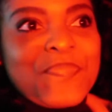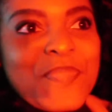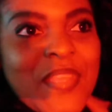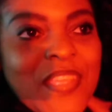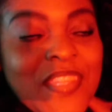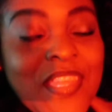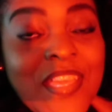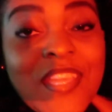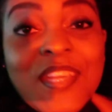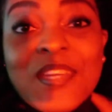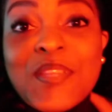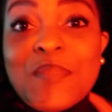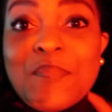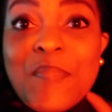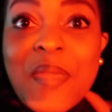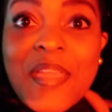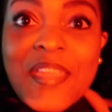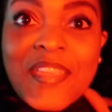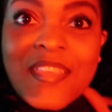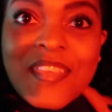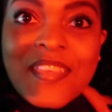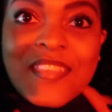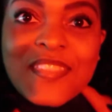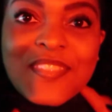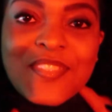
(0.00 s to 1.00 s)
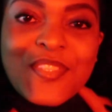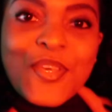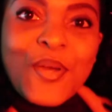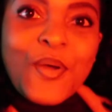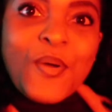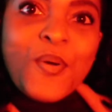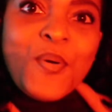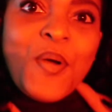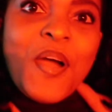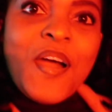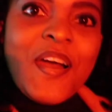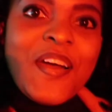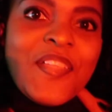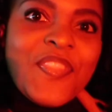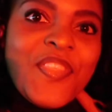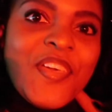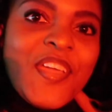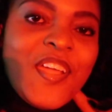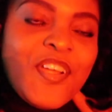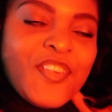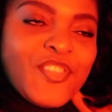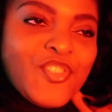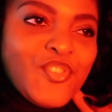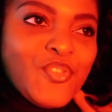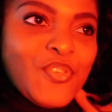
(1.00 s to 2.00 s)
they couldn't make it so uh,
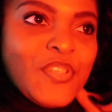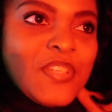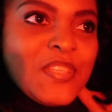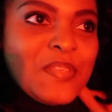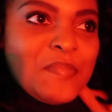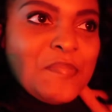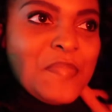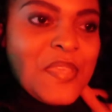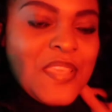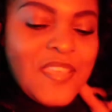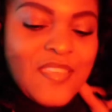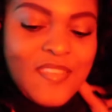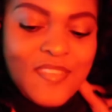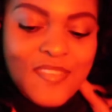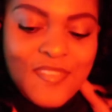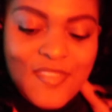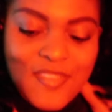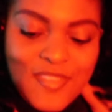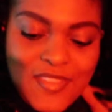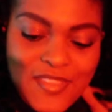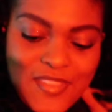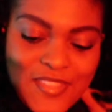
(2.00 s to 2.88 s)
they are treating me